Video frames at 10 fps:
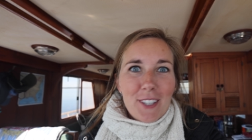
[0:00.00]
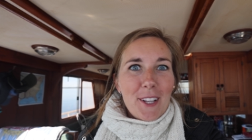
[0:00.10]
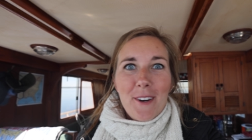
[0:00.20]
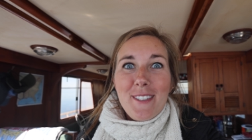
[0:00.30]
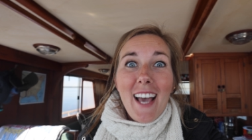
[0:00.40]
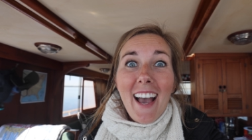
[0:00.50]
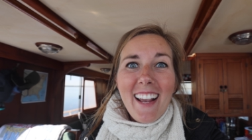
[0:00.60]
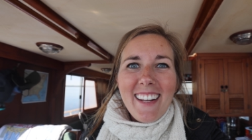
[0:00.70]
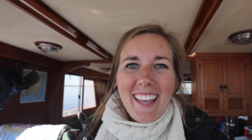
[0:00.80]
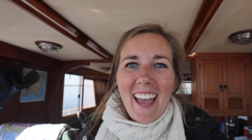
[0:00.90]
low
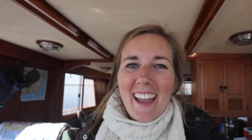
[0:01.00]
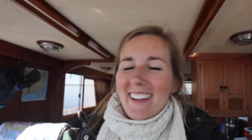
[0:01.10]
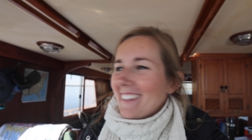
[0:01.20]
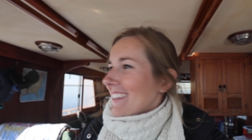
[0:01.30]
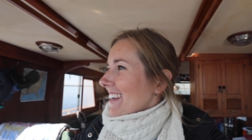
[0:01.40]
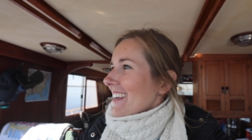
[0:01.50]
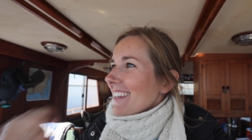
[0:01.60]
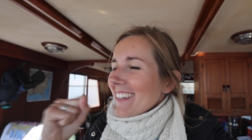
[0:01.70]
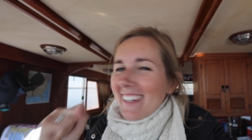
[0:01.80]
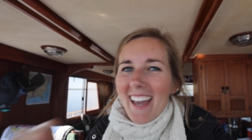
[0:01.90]
tide again.
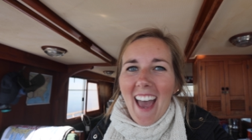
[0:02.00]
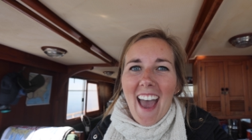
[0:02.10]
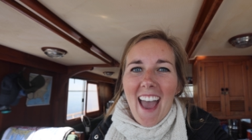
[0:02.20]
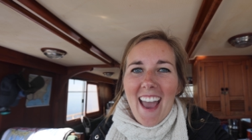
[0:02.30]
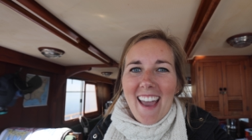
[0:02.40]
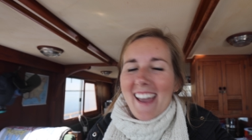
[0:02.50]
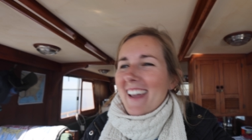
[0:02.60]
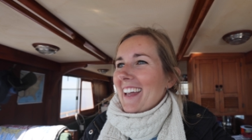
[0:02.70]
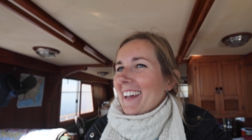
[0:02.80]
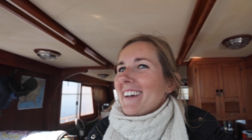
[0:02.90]

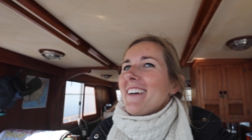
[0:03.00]
Yay!